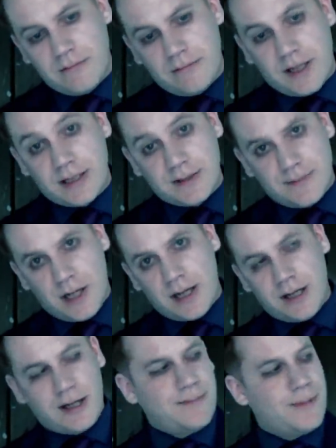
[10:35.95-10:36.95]
And that is my
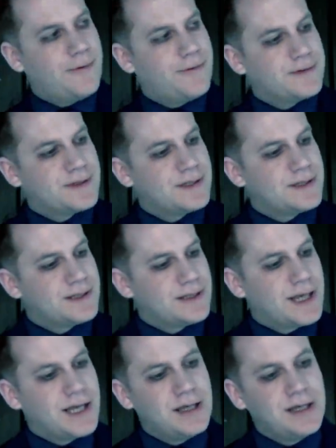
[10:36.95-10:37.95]
hypothesis. And
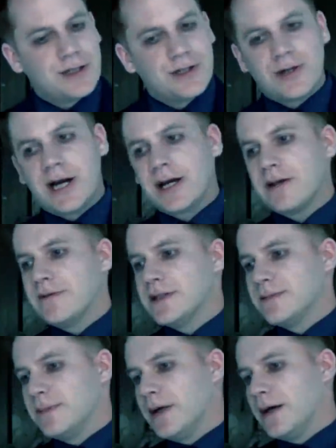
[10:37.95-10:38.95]
they each drank of
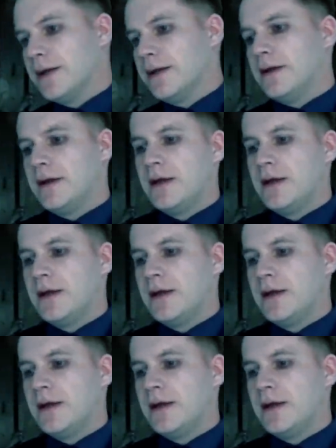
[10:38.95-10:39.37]
his blood,